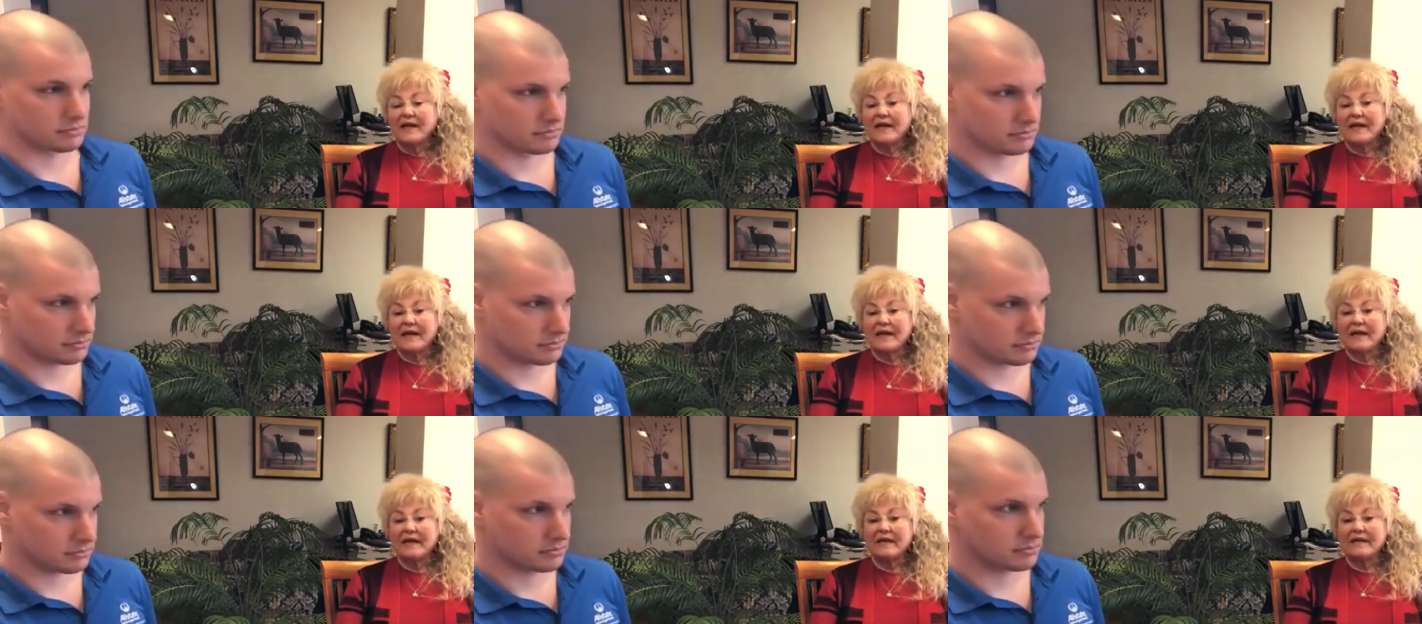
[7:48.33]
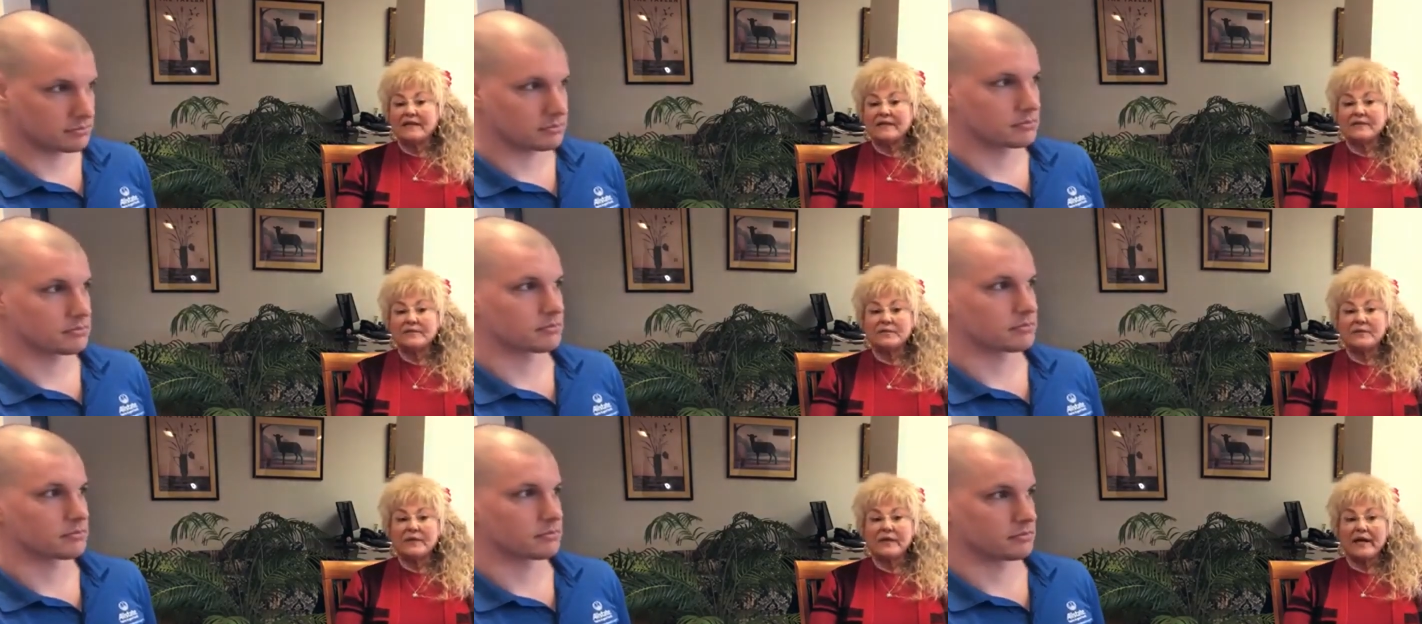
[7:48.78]
Speaker 1: And
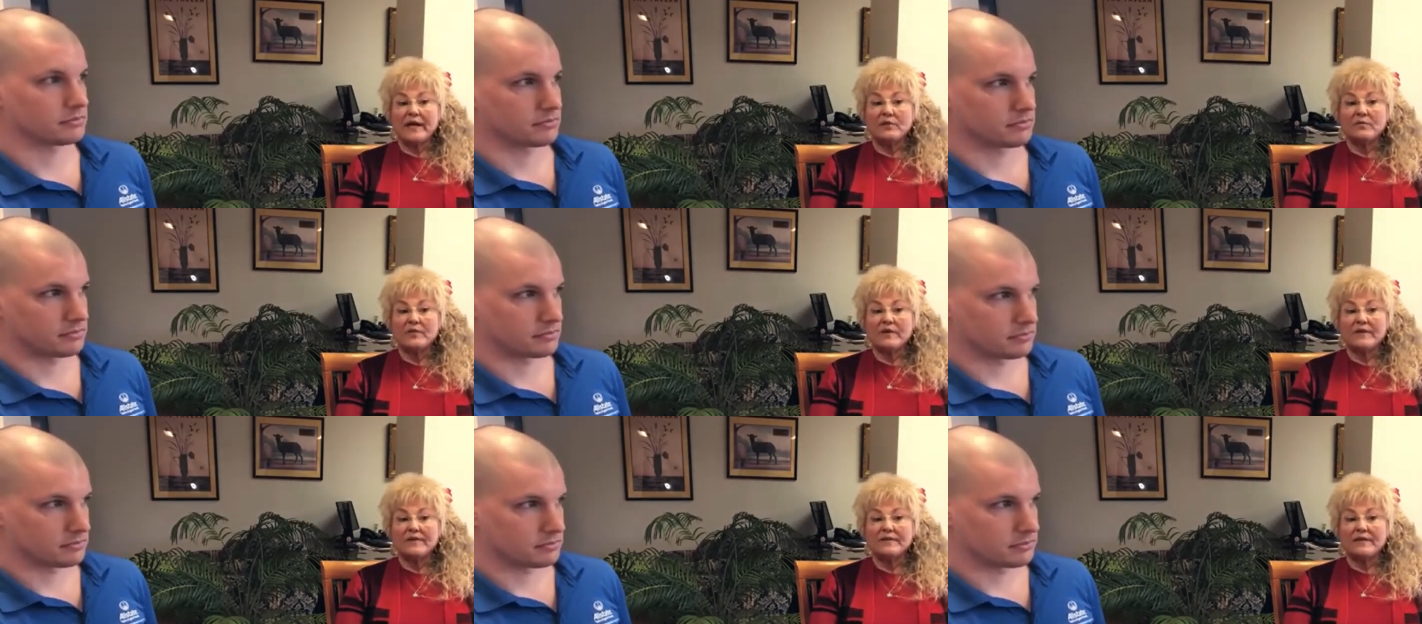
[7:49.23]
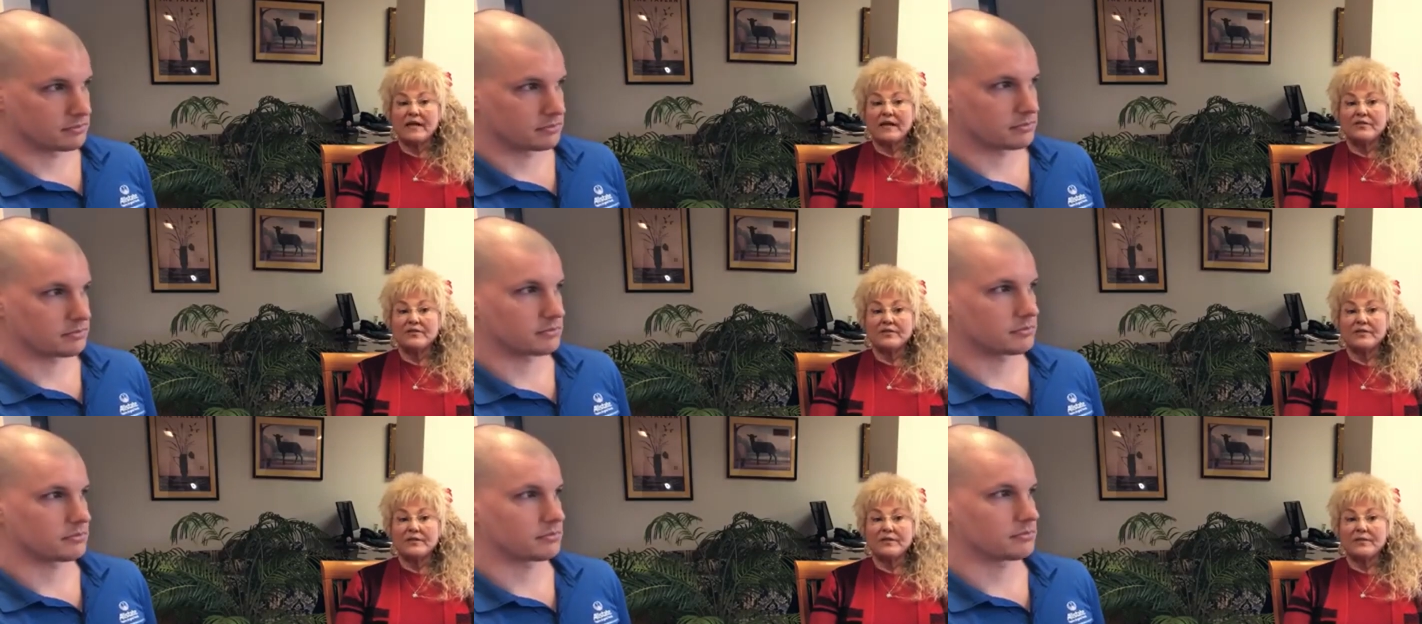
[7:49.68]
his plan was
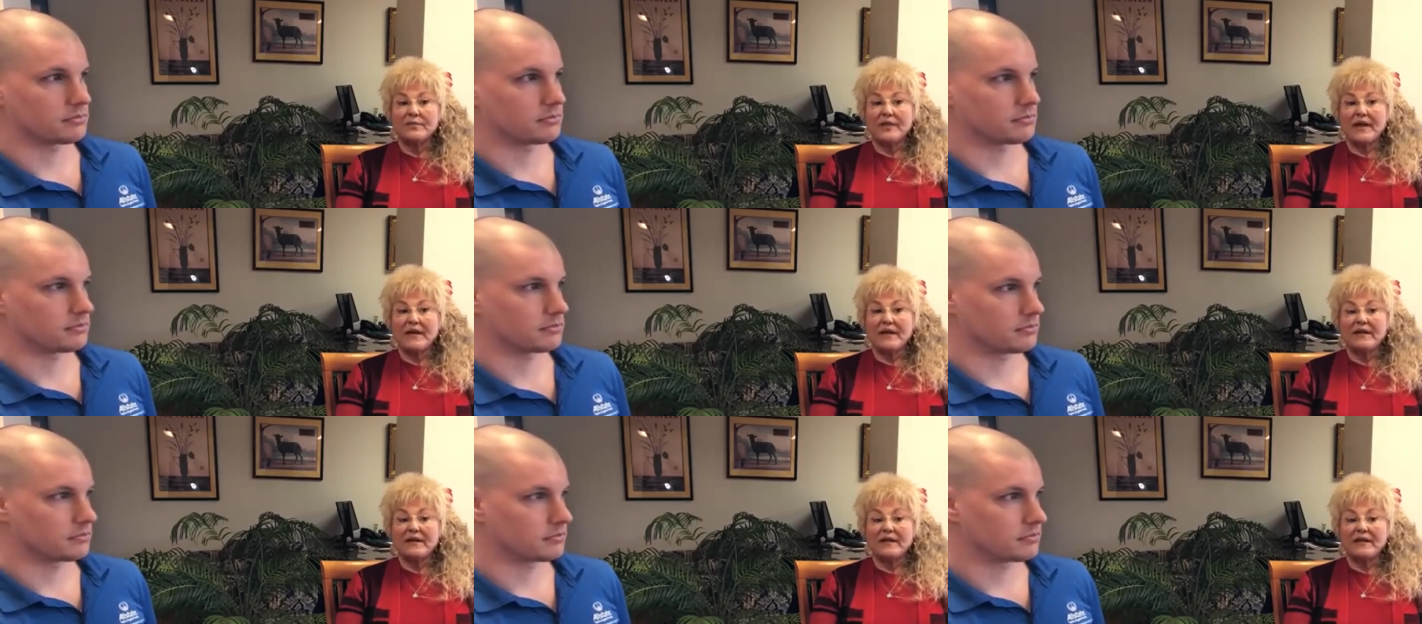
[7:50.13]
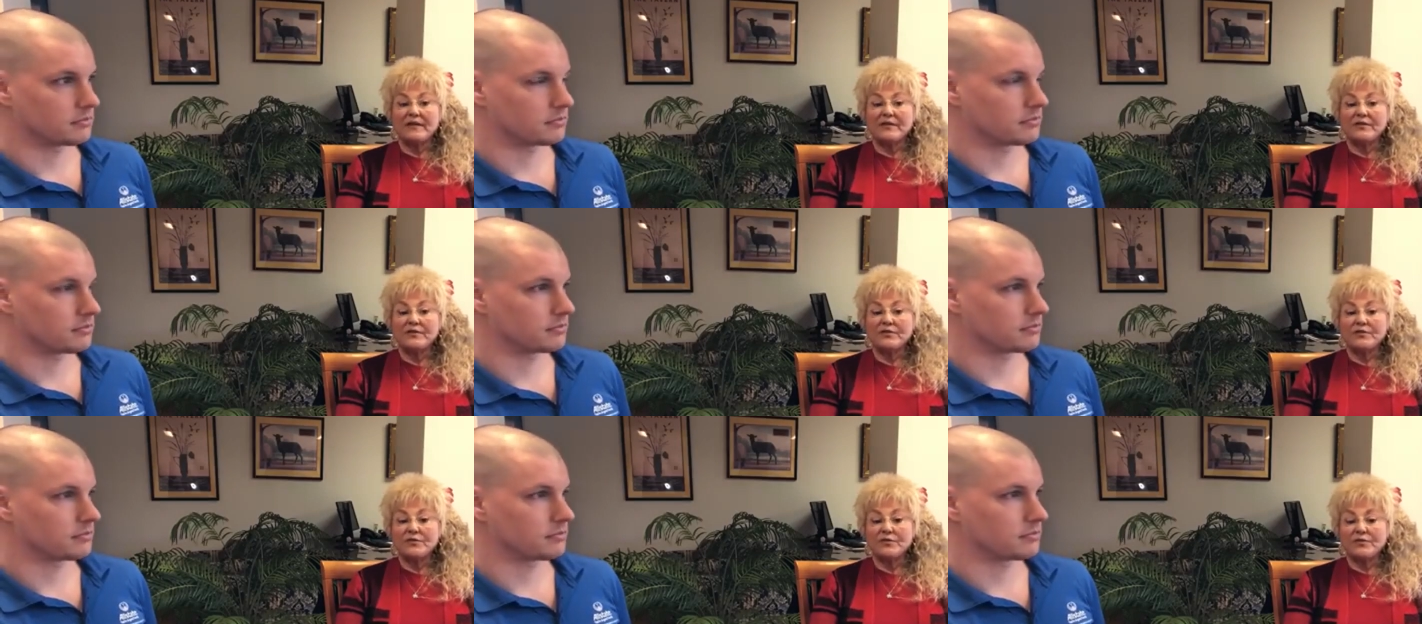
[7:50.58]
actually to make it
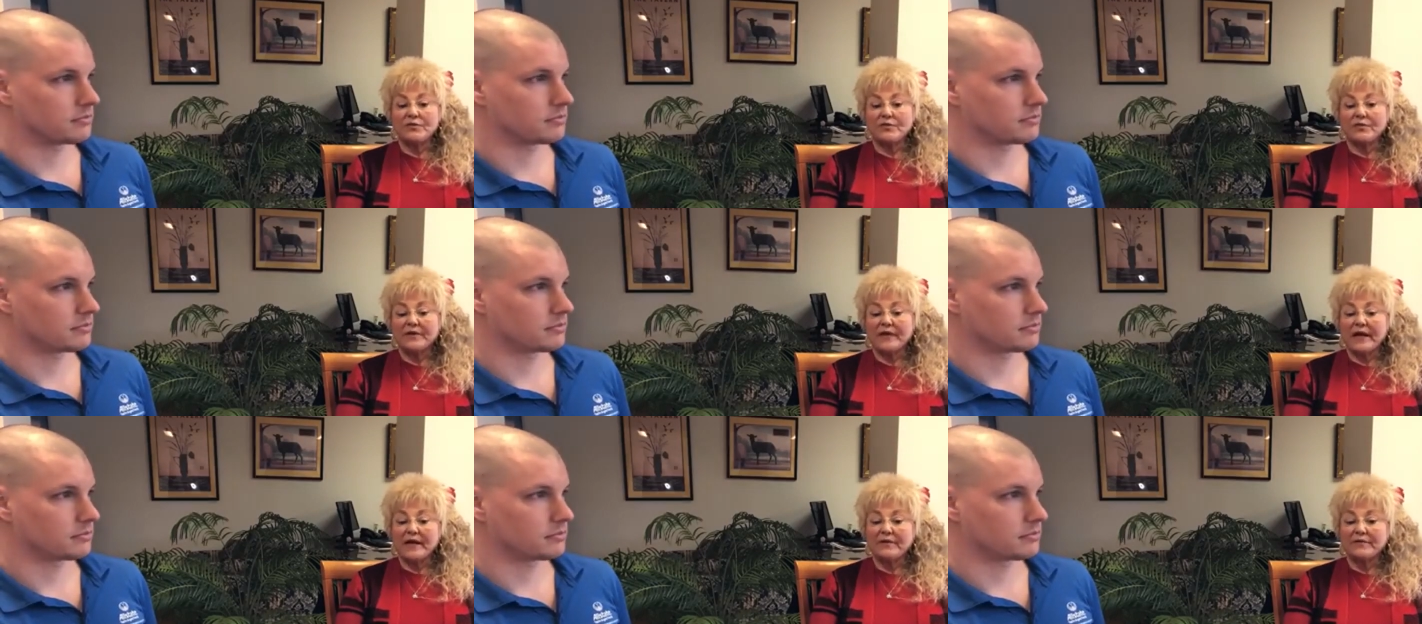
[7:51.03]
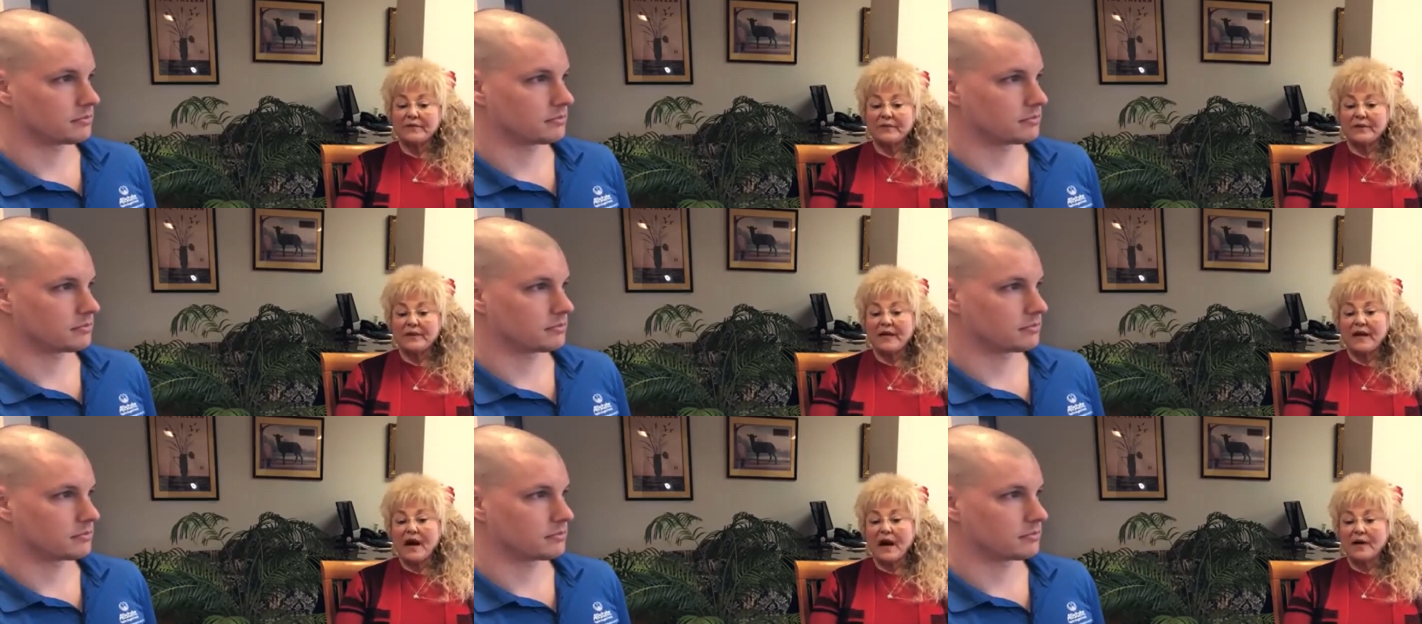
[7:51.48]
into kind of a
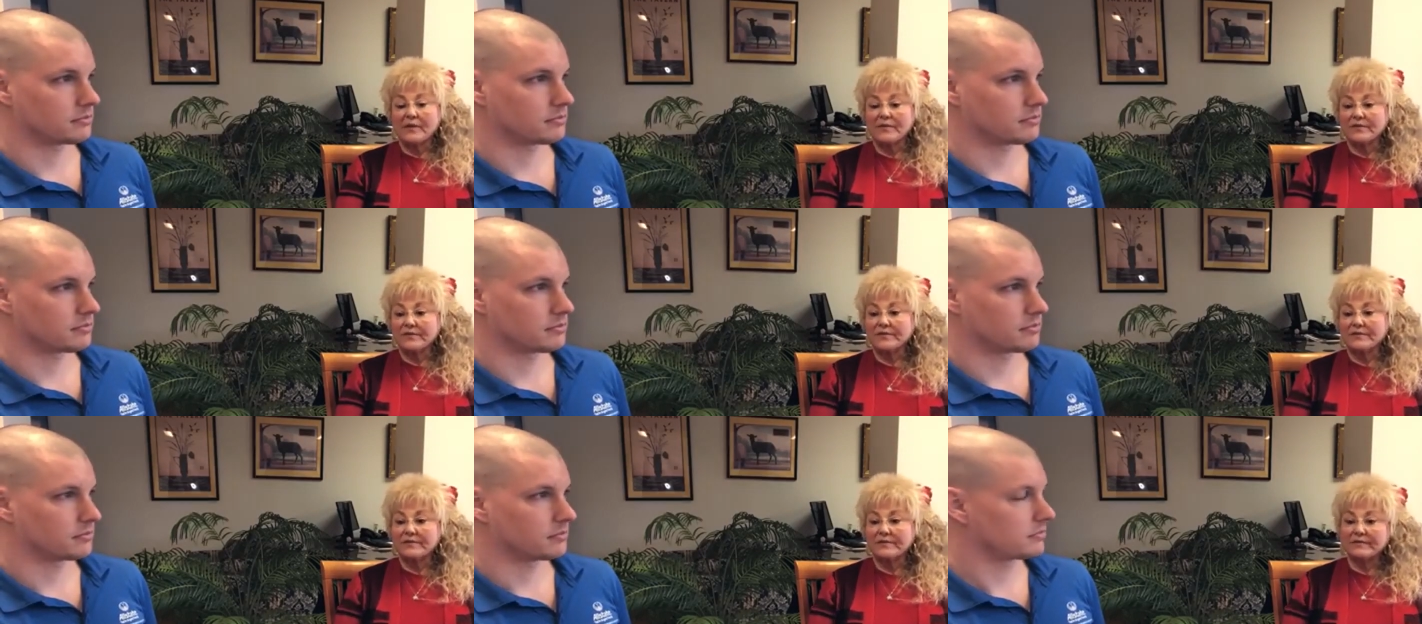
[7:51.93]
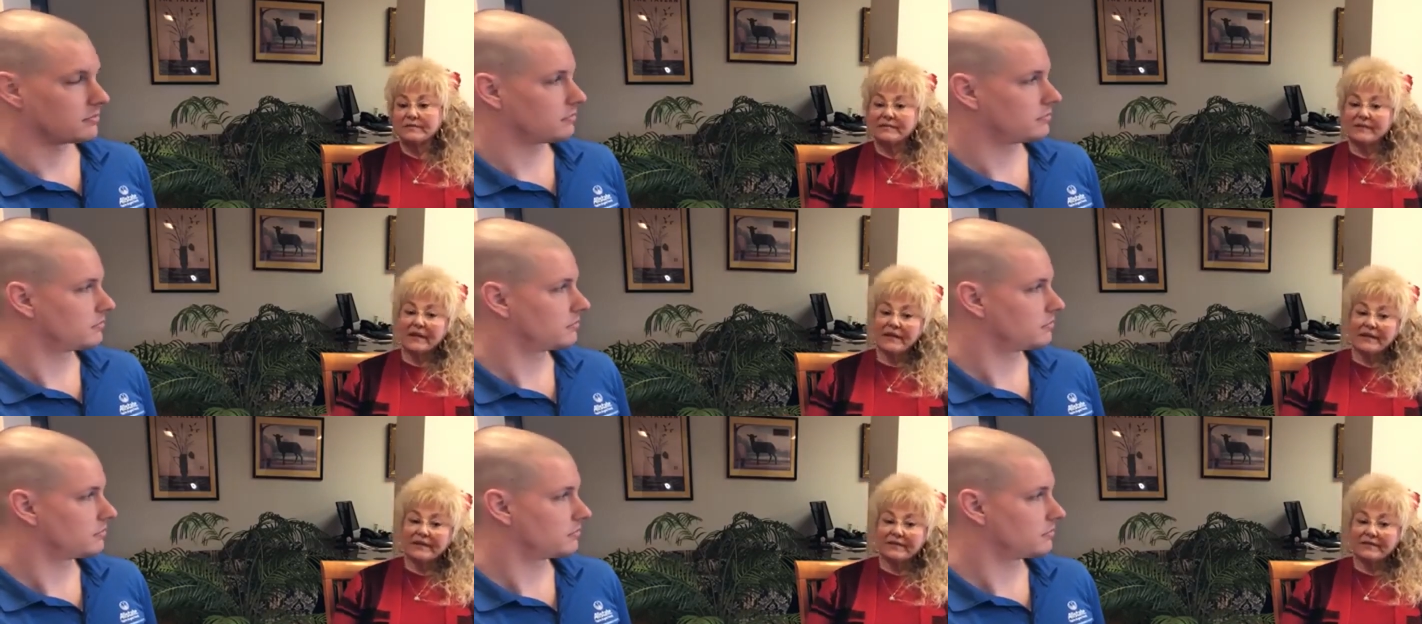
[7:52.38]
big house,
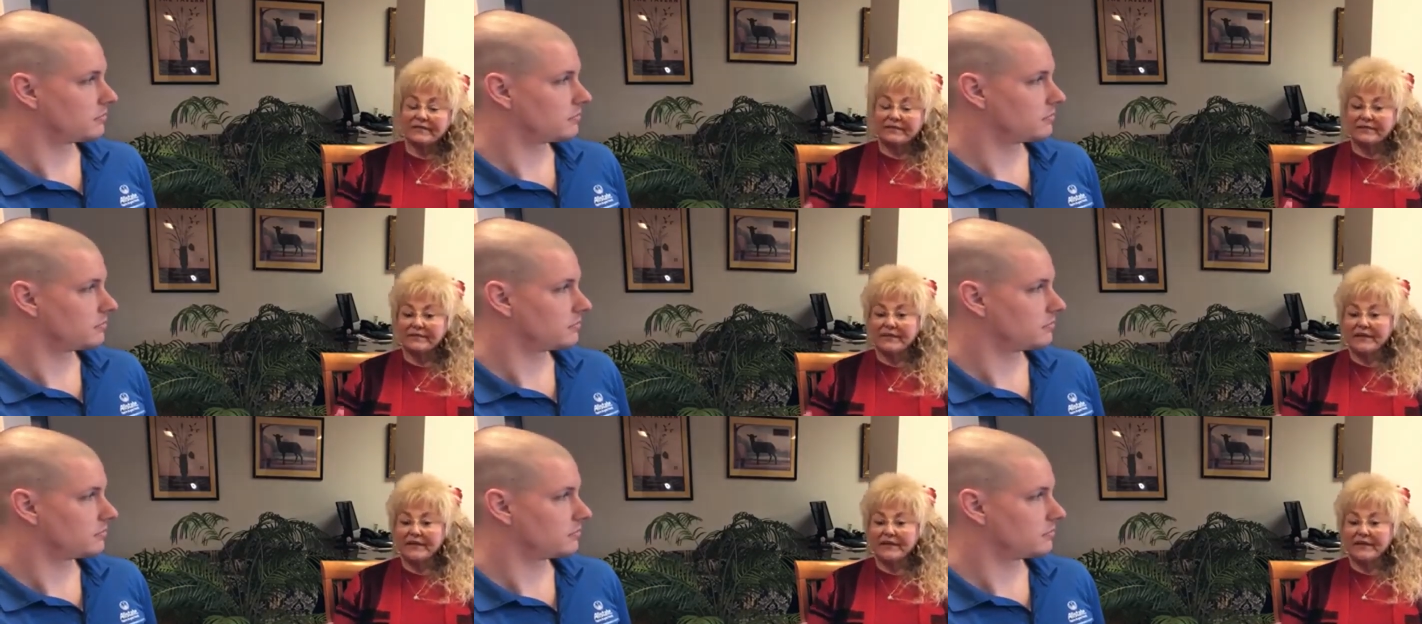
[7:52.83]
like